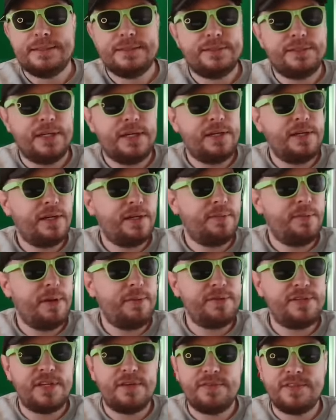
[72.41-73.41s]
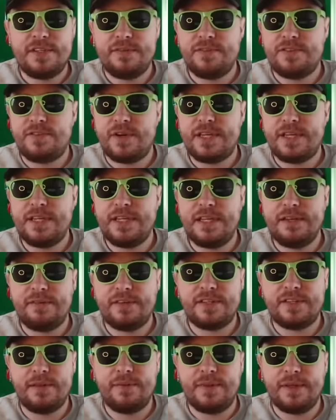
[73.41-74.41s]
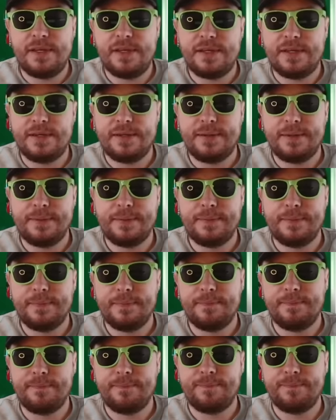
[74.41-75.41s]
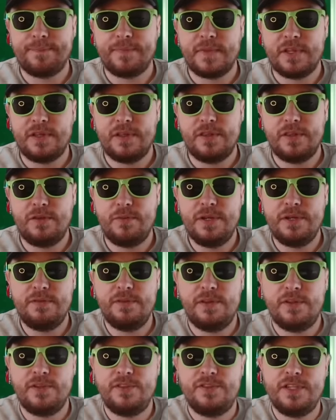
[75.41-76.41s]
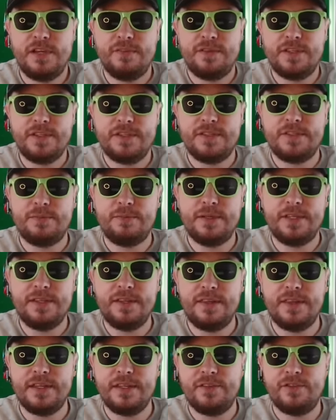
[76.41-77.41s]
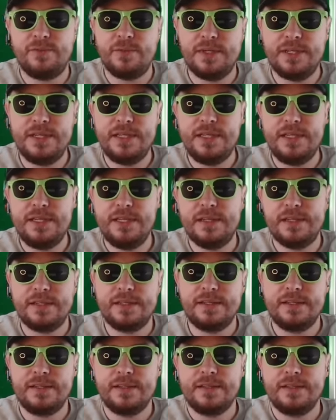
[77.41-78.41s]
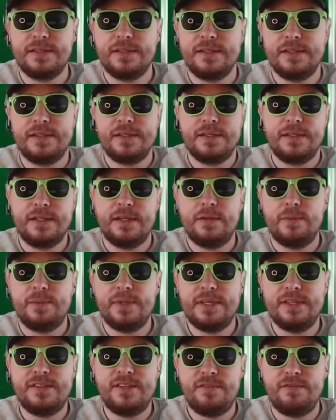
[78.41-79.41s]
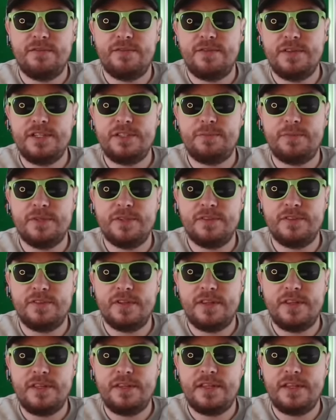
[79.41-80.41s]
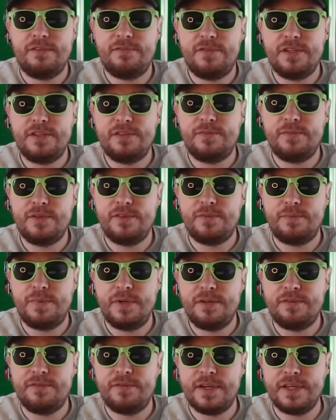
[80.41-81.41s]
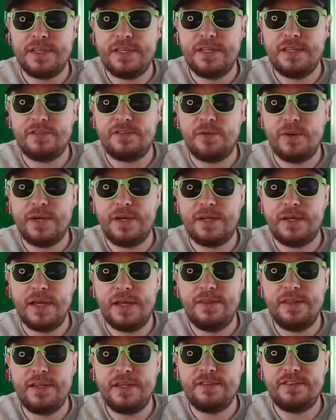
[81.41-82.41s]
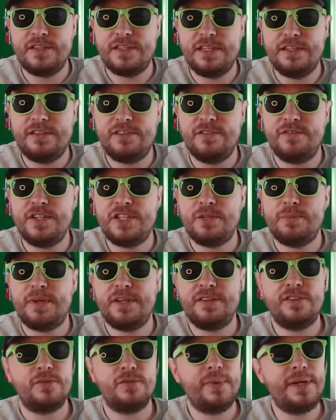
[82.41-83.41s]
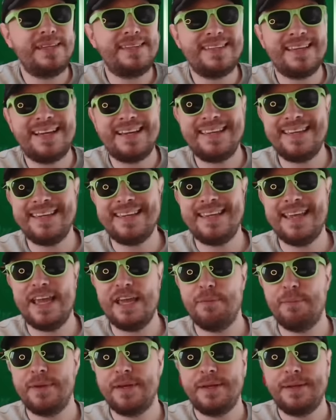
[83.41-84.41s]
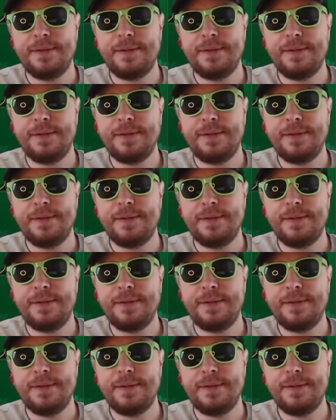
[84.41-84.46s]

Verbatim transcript: So, I don't know. Maybe 7-7 Strike can give us something. Three of those 7 spin things we need. And we get 7 free spins. I think their free spins are pretty funky. It's quite a... I think it's a decent feature, but it's a Red Tiger game.